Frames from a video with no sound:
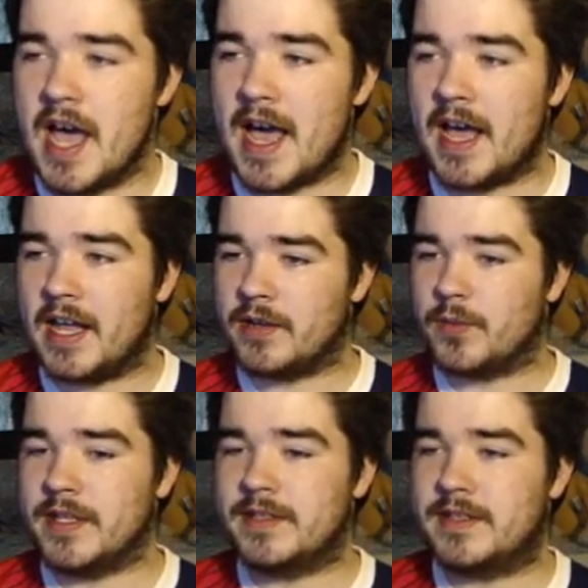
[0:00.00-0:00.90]
And
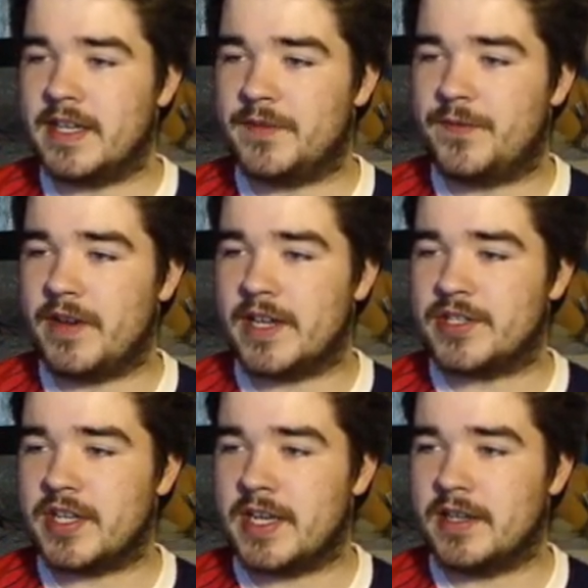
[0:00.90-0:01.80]
we did finish
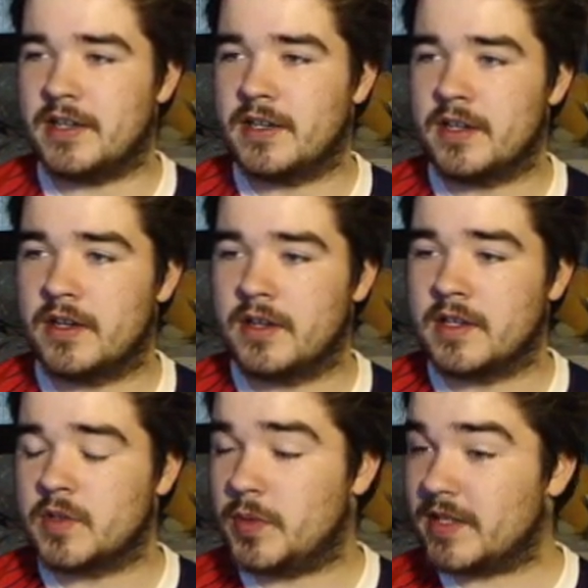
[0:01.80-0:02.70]
in...
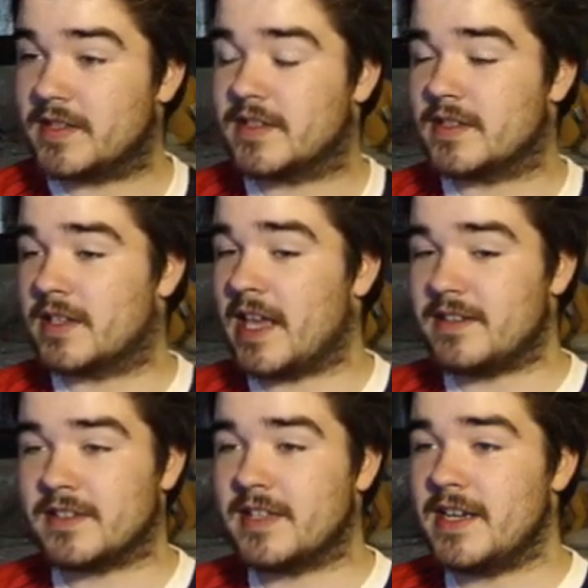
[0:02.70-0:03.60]
Did we get
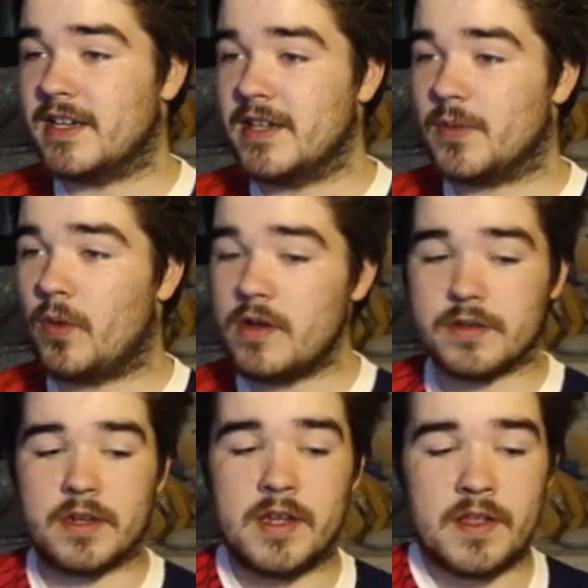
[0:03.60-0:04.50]
to stay in Elite 1?
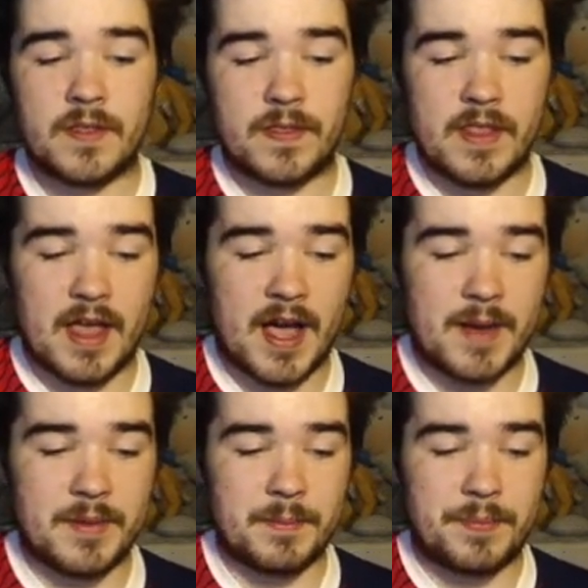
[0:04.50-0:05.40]

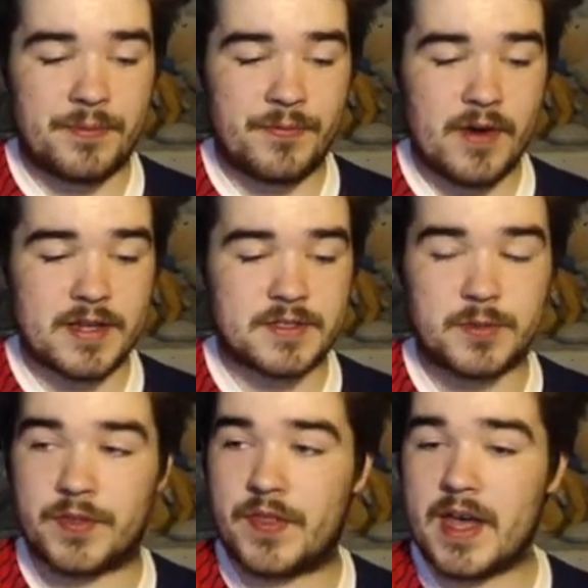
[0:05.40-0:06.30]
I'm impressed
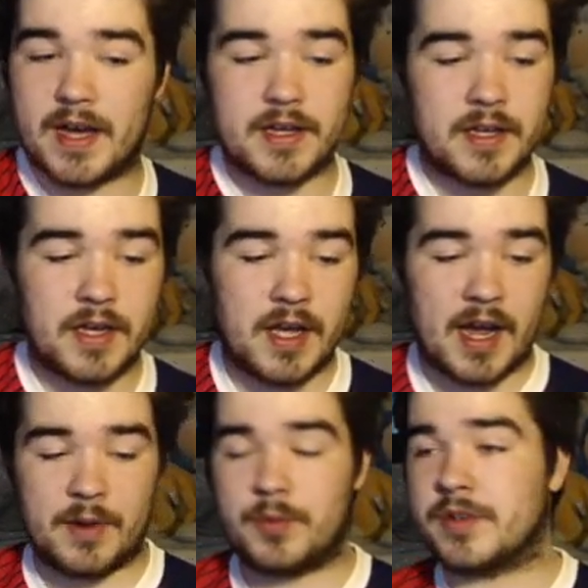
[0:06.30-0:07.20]
with that.
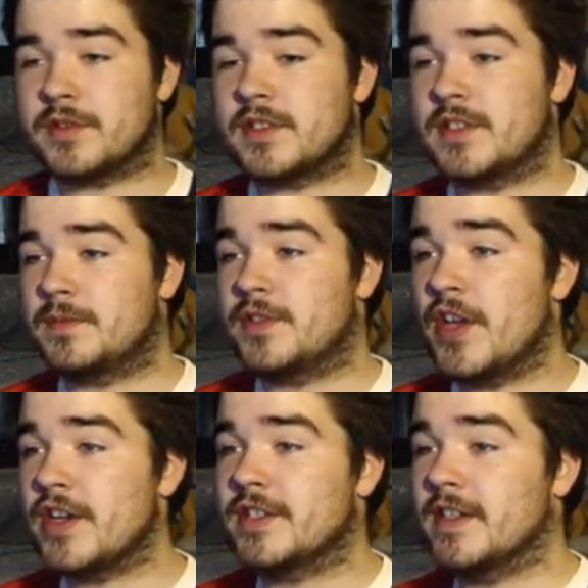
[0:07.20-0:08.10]
I was
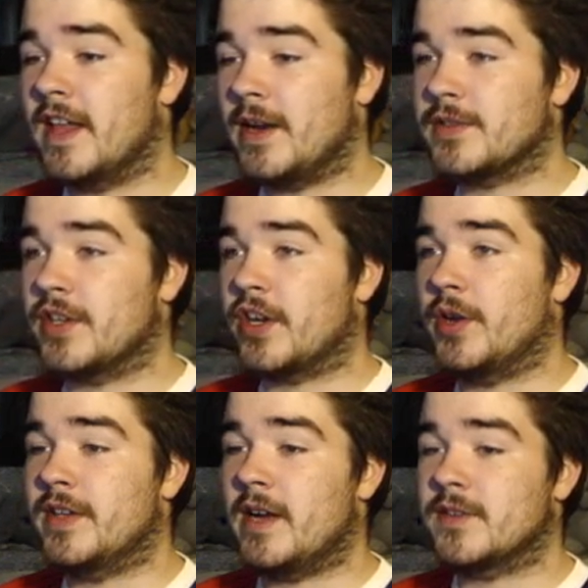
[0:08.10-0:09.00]
certain that I was going to go
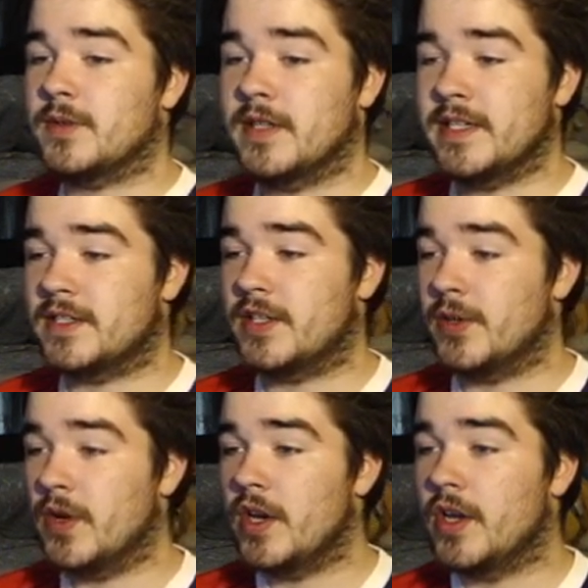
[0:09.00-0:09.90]
down to Elite 2.